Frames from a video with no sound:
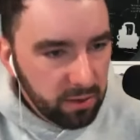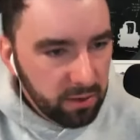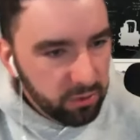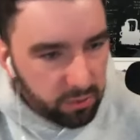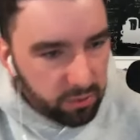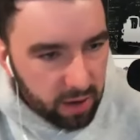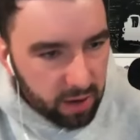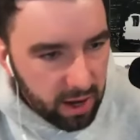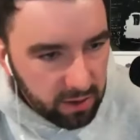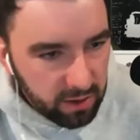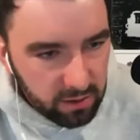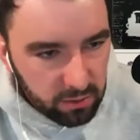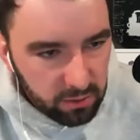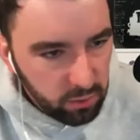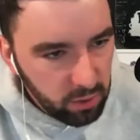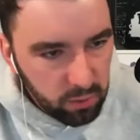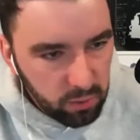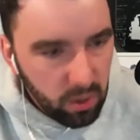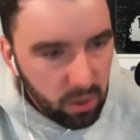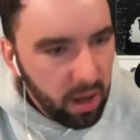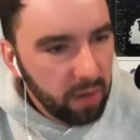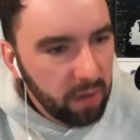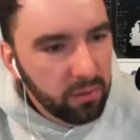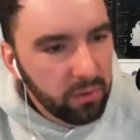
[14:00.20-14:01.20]
interacted with
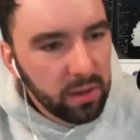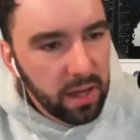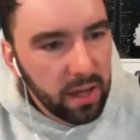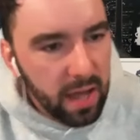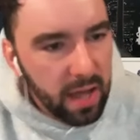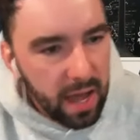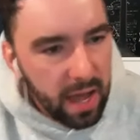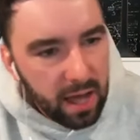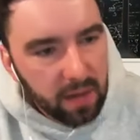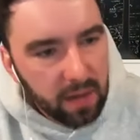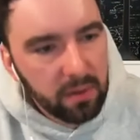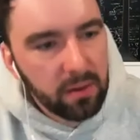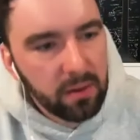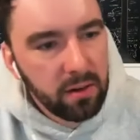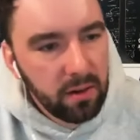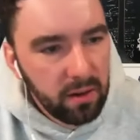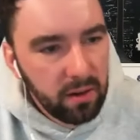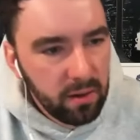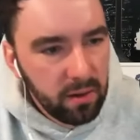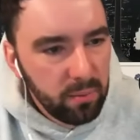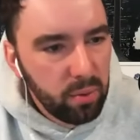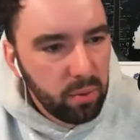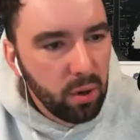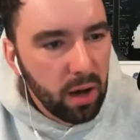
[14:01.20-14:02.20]
whatever they had
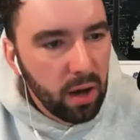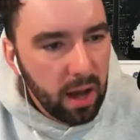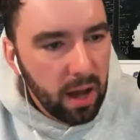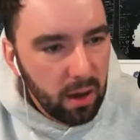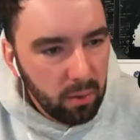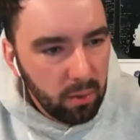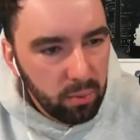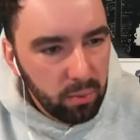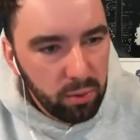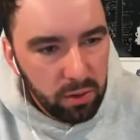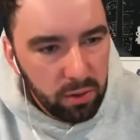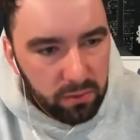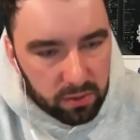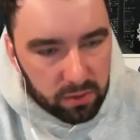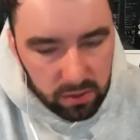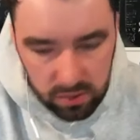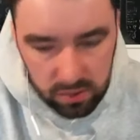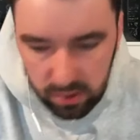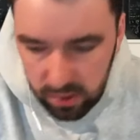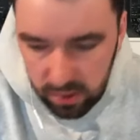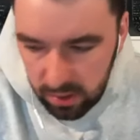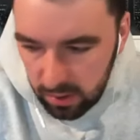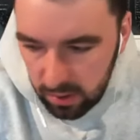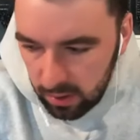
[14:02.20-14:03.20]
put out
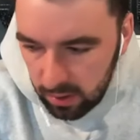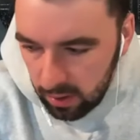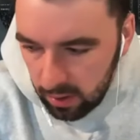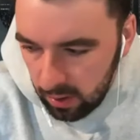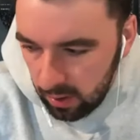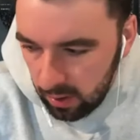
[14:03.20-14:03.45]
previously.